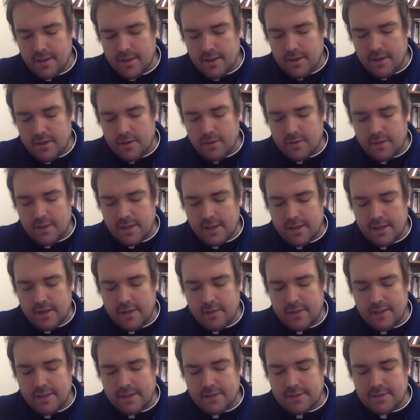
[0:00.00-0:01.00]
Okay, now
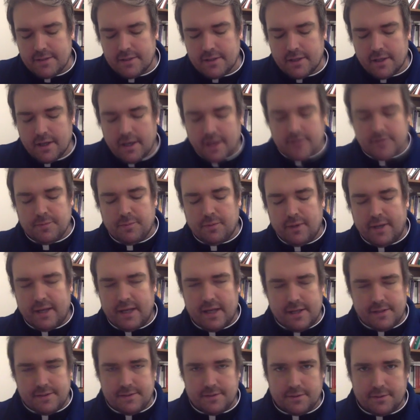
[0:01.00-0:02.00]
we get to the Gospel
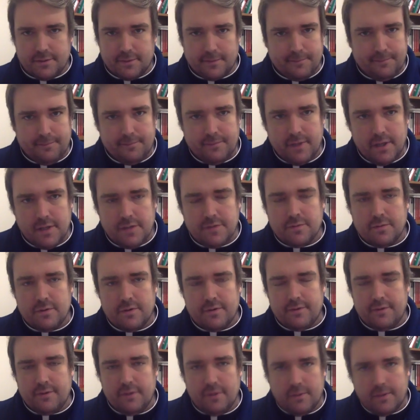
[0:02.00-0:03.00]
Canticle. And it's
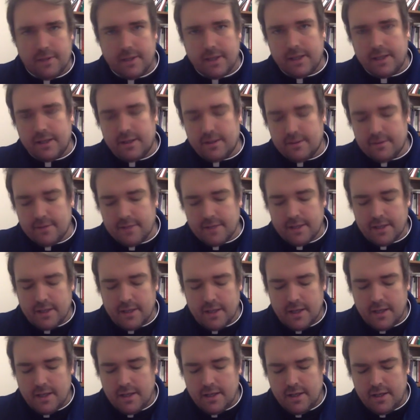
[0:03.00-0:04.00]
worth noting here that
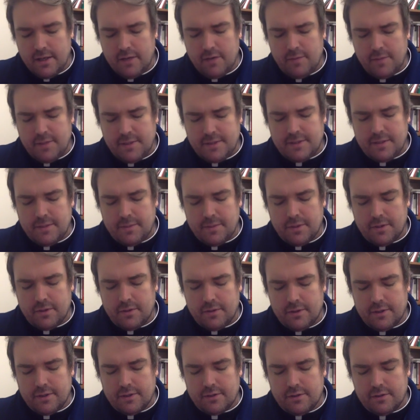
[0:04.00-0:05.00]
it would be
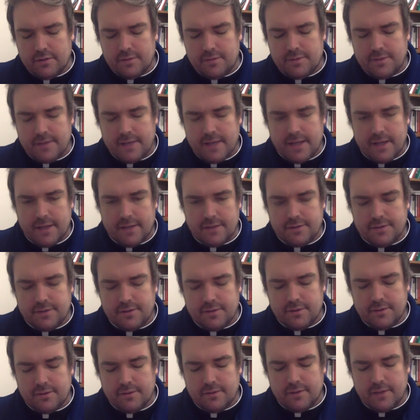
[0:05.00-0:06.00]
typical in a group setting
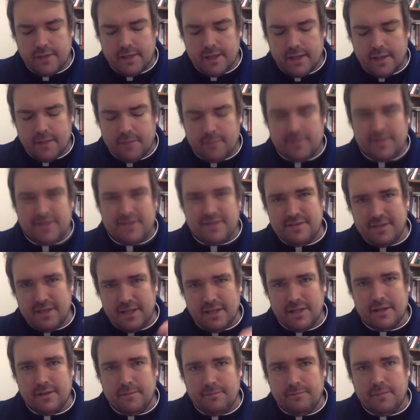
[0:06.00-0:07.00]
to be
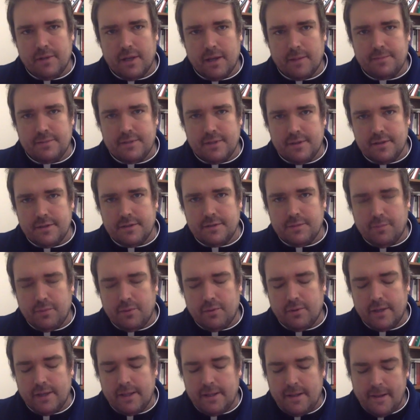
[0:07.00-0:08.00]
seated up to this
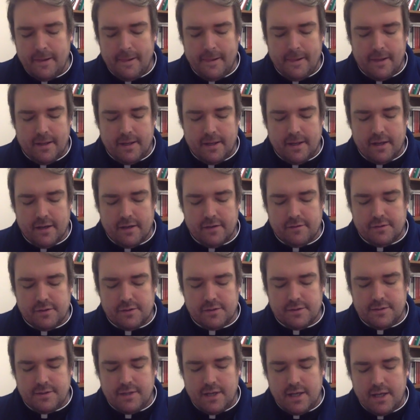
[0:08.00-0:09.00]
point. If
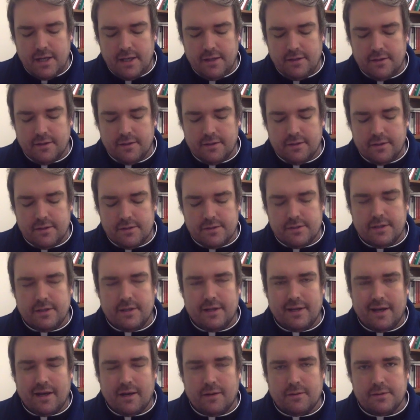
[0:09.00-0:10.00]
you're saying the Liturgy of
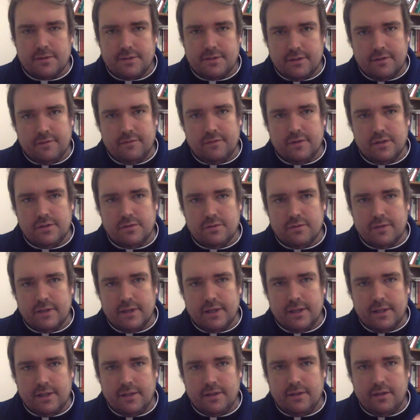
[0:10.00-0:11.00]
the Hours
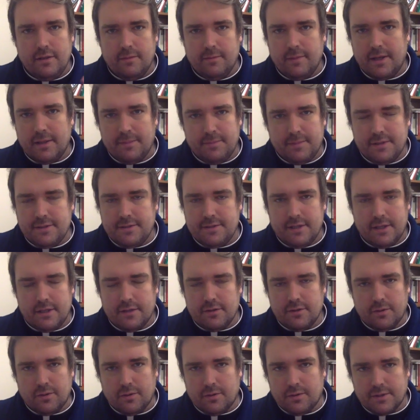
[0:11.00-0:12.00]
individually, you might be
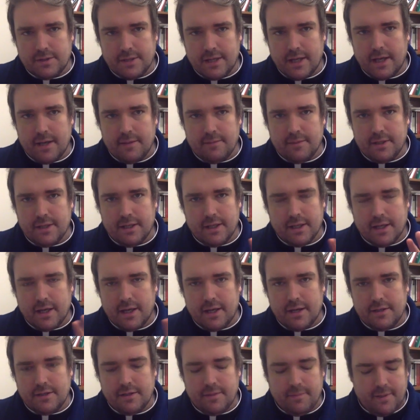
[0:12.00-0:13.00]
seated the whole time. It
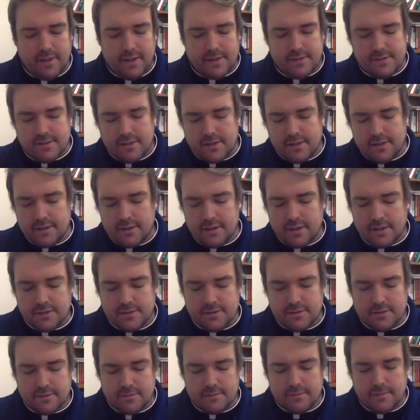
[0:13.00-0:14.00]
kind of depends on the
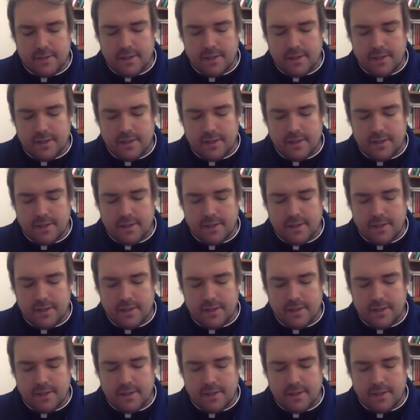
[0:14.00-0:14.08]
custom.